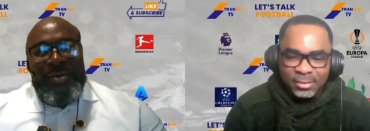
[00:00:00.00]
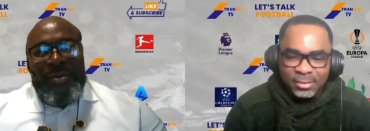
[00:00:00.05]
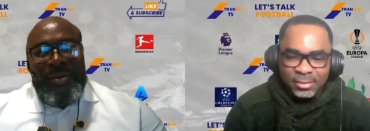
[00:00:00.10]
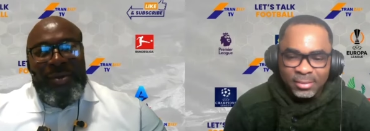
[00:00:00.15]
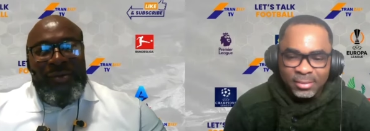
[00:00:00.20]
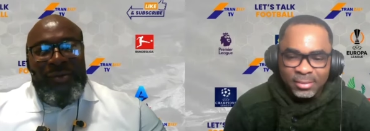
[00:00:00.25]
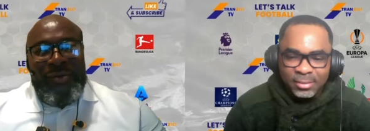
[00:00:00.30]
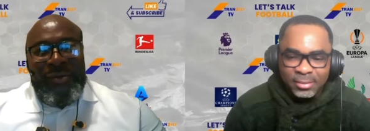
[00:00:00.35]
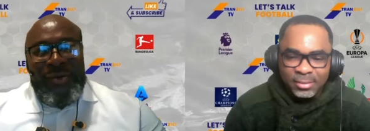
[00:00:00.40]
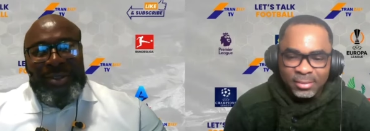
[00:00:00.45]

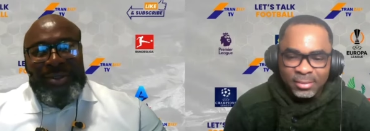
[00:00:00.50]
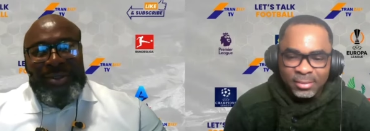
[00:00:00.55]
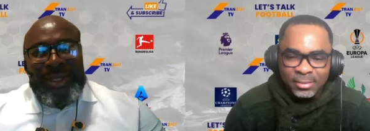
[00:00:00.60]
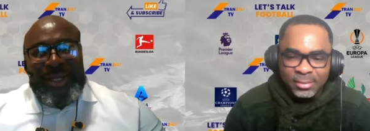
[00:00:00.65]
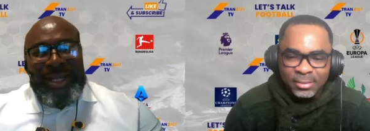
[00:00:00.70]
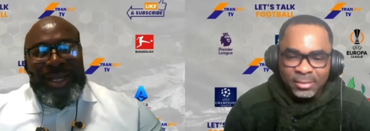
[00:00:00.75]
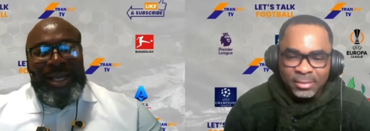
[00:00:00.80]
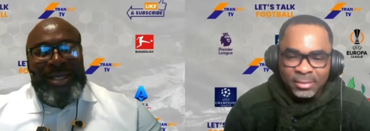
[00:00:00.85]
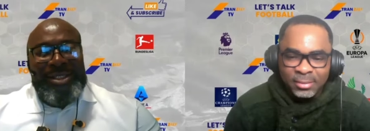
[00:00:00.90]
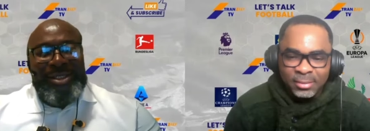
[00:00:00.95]
Speaker 1: we look forward
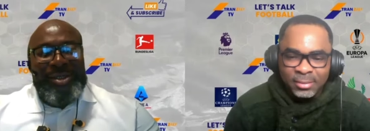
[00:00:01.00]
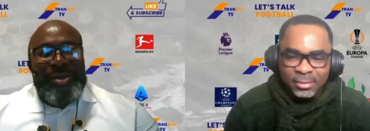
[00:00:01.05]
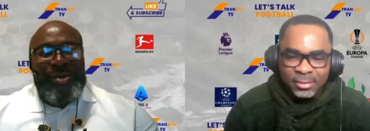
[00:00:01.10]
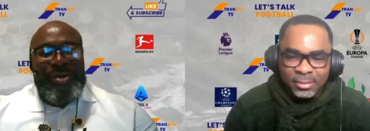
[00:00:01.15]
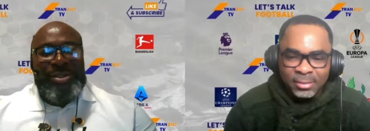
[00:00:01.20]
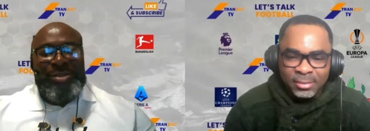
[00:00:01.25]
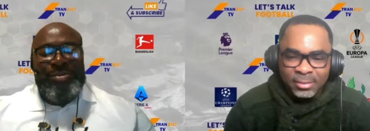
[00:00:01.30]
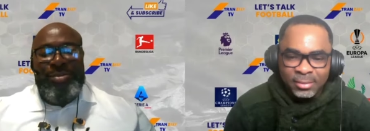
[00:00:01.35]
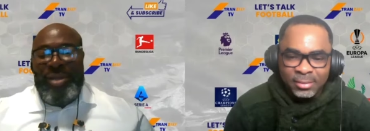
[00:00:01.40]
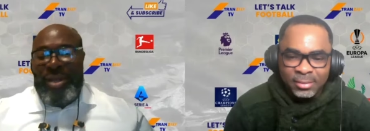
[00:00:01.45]
to a nice
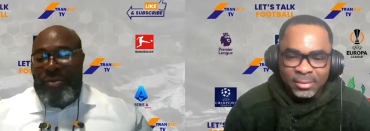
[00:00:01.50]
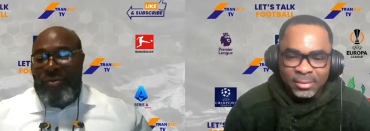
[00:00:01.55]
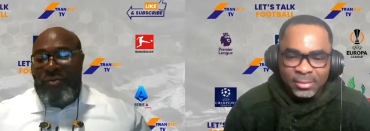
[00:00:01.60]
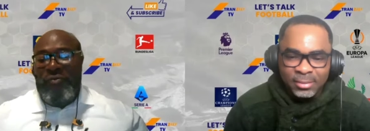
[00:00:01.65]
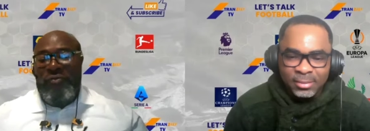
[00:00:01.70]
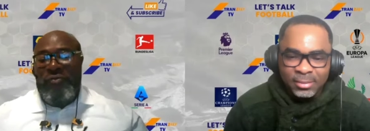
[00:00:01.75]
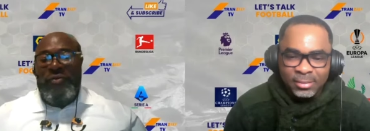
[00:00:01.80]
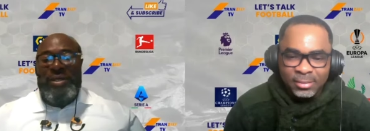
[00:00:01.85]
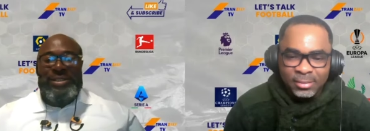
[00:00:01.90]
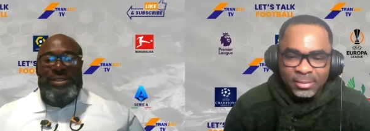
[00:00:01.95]
show. It's been
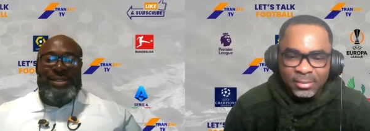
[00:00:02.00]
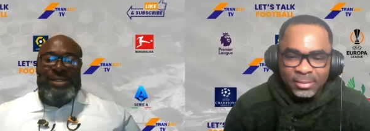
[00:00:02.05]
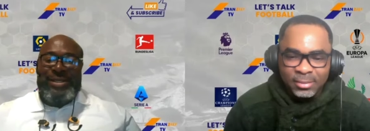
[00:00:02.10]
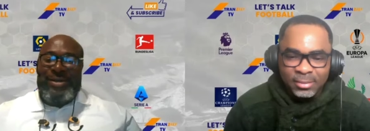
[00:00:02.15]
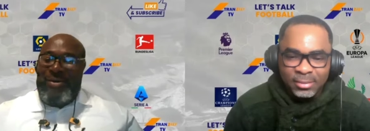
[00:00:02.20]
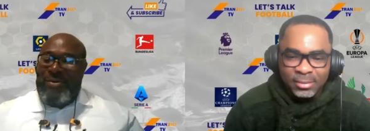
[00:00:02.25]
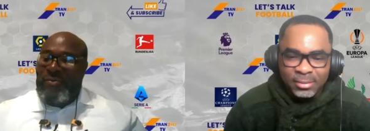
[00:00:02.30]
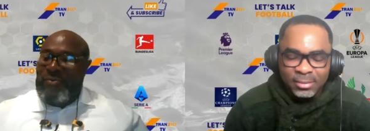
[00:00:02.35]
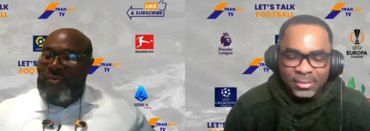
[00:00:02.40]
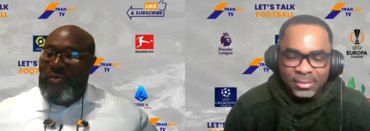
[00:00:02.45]
a
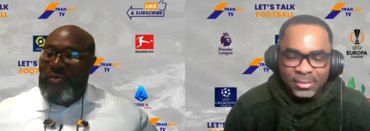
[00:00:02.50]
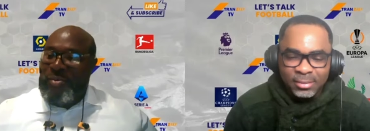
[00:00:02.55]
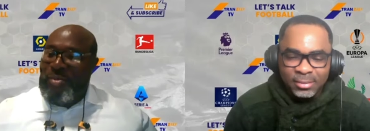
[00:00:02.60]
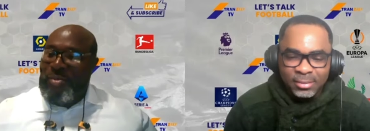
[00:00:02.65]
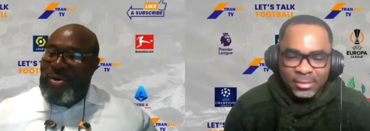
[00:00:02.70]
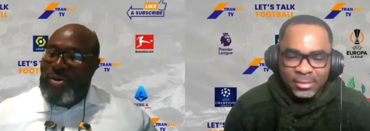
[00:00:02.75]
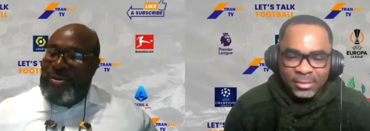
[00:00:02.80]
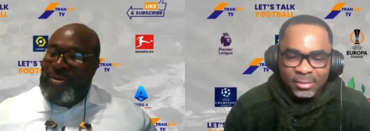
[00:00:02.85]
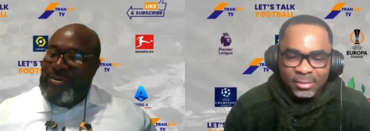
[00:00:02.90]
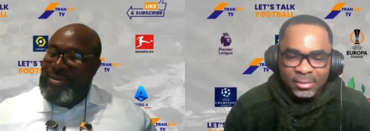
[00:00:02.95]
feast of
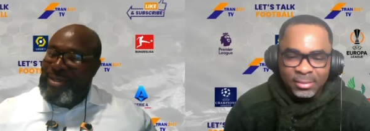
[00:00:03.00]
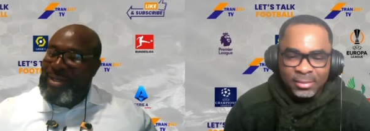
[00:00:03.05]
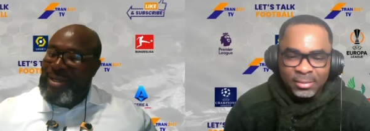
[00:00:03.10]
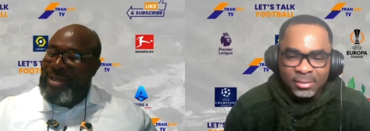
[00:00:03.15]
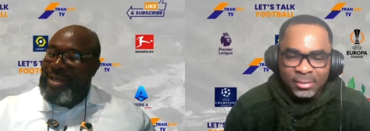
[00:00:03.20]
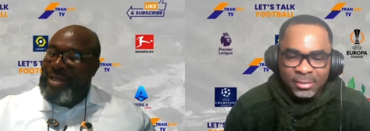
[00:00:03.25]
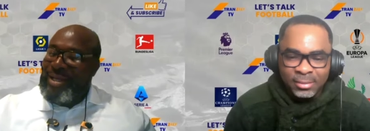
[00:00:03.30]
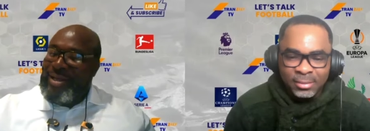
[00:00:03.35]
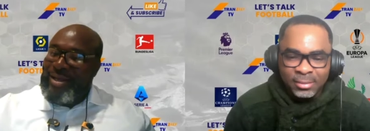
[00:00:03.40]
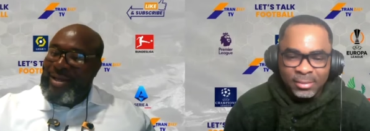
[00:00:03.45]
football.
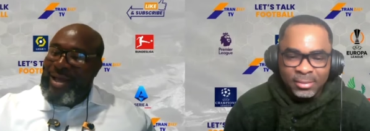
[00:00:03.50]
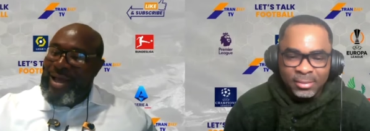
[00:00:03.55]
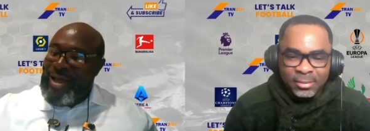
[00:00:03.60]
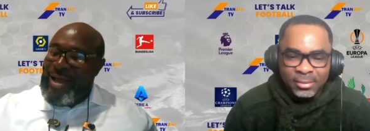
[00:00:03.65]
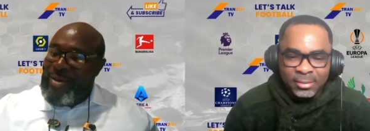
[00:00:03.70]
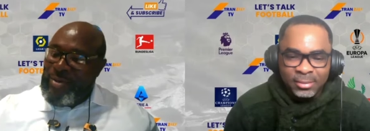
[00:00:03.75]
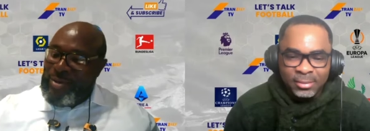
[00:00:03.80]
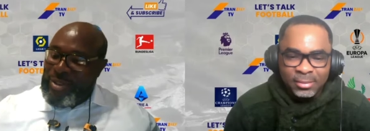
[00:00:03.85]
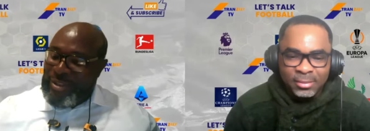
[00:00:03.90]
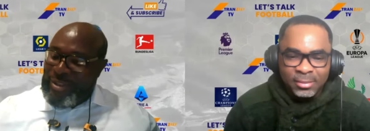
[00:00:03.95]

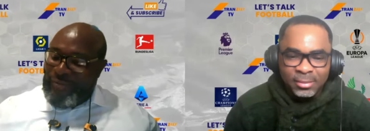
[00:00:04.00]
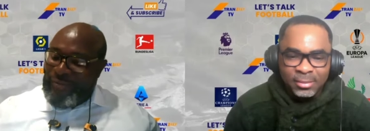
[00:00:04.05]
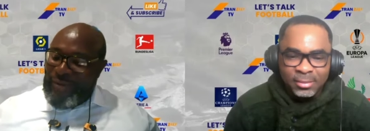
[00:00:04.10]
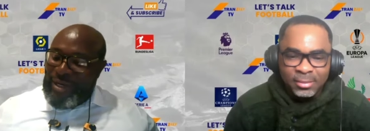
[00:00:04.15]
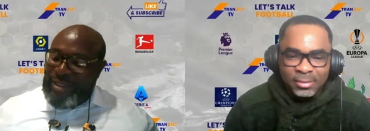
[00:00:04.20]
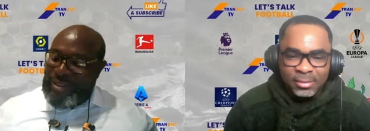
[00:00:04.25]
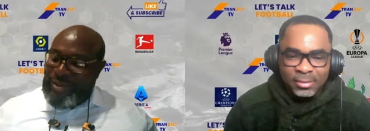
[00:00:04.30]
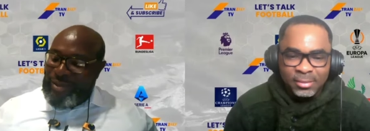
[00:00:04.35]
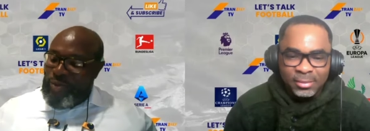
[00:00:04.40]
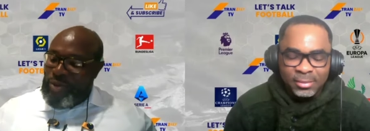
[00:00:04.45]
and we
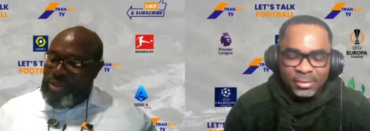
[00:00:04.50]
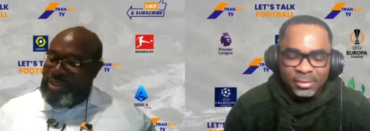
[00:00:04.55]
just finished